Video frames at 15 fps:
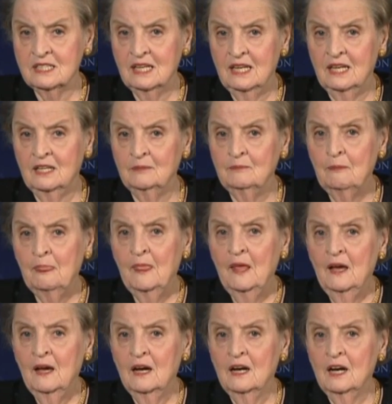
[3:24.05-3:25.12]
And
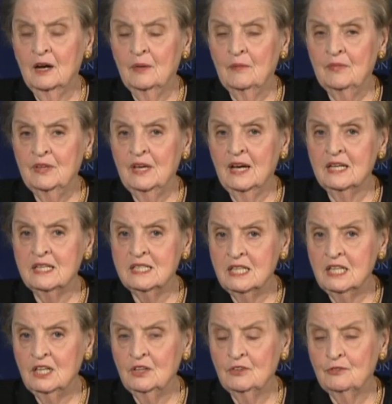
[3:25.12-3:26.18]
the
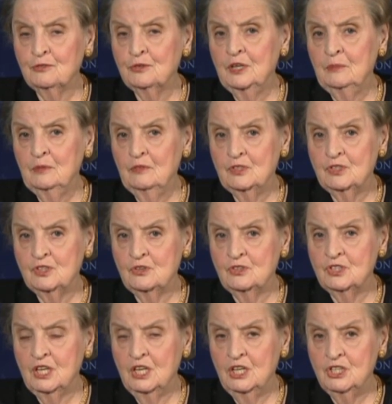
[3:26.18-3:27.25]
idea of freedom of
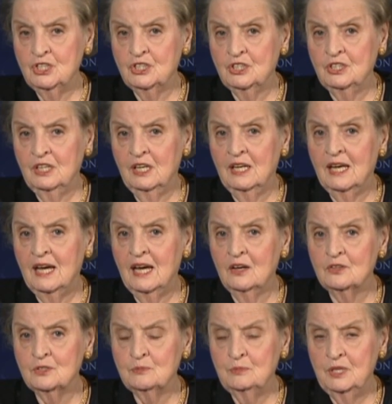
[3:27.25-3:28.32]
association
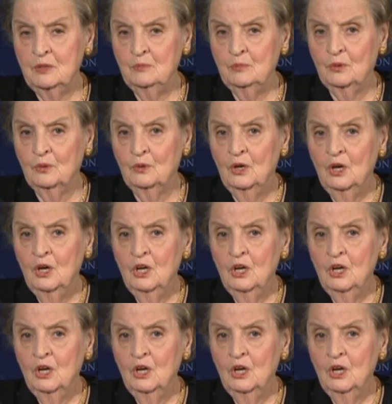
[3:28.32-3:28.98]
allows people